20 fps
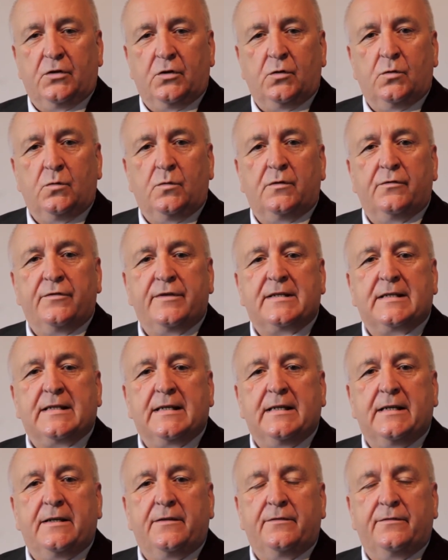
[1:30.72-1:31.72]
you will
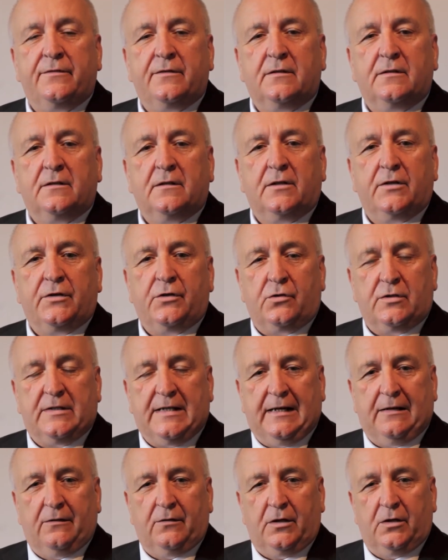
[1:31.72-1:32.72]
receive your
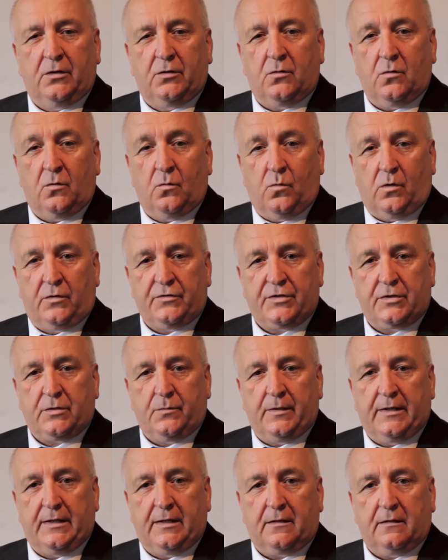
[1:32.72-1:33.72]
download once
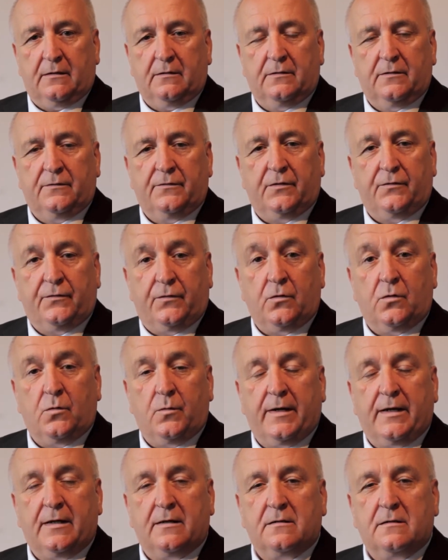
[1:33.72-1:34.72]
a week for
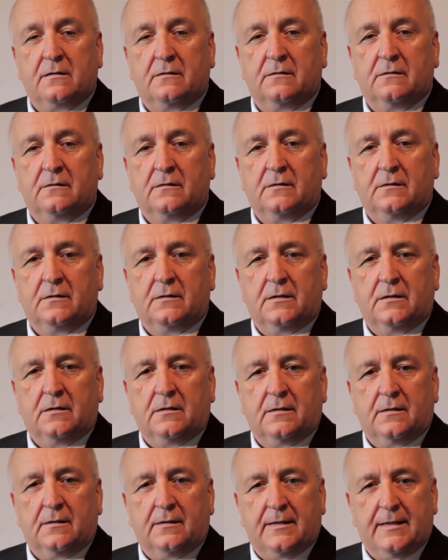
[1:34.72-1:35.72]
four weeks.
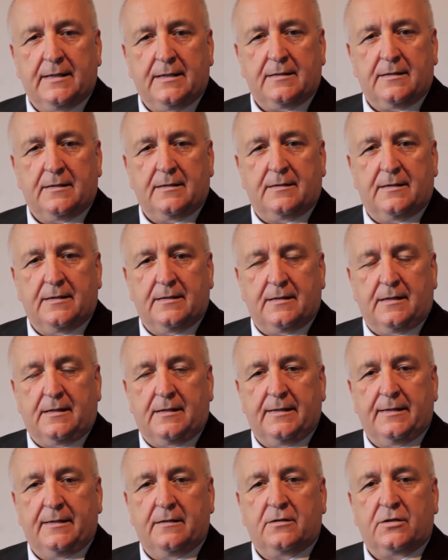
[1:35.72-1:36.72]
This is
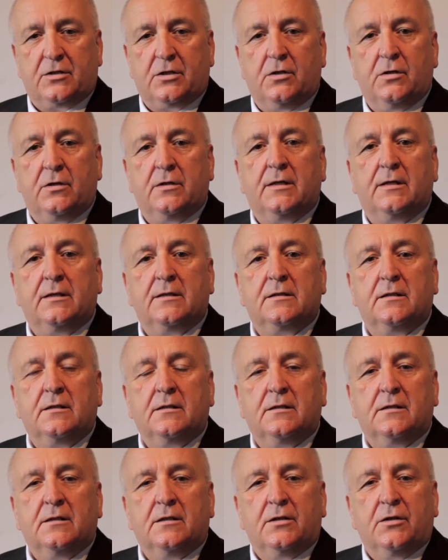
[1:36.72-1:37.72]
designed so that
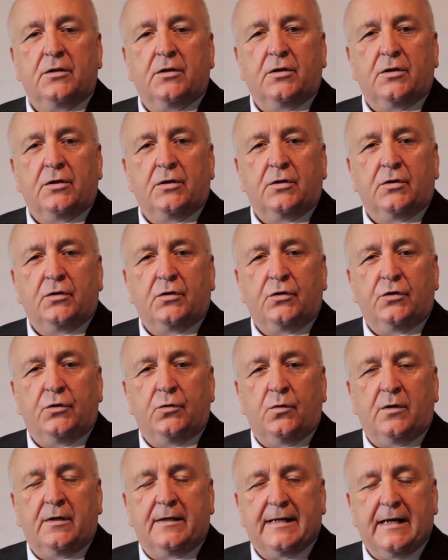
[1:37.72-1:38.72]

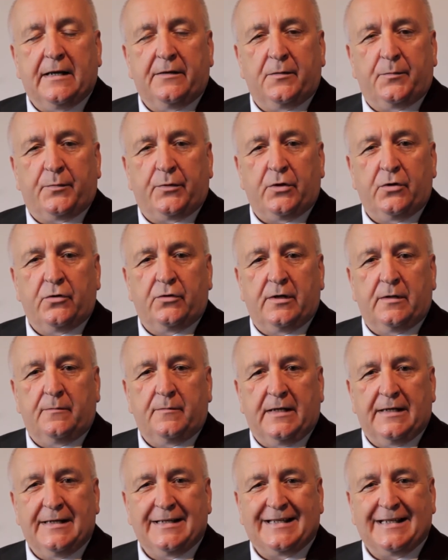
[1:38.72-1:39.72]
you will get the
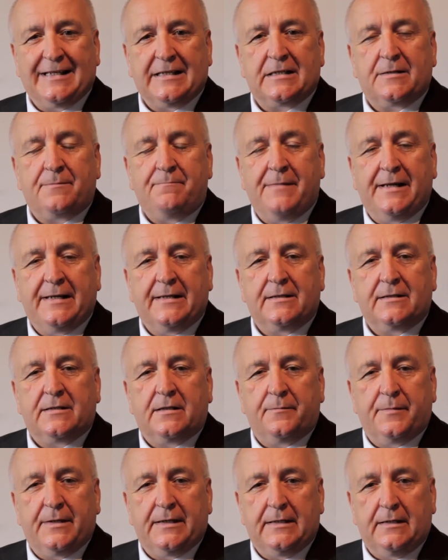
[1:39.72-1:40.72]
program as it's
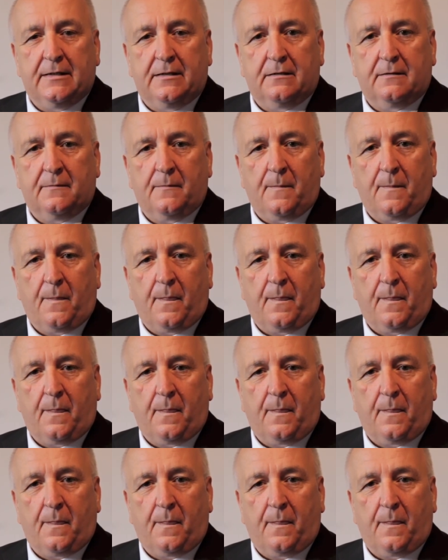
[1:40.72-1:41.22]
meant to be.